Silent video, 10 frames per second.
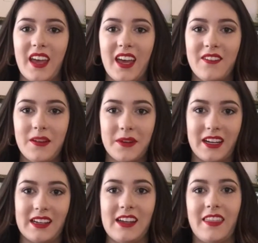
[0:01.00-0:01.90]
Hey
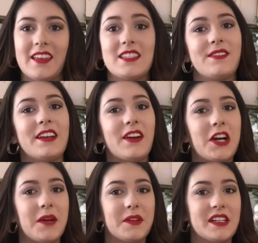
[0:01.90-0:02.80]
everybody, in this video
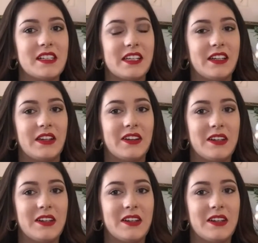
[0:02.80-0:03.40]
I'm going to tell you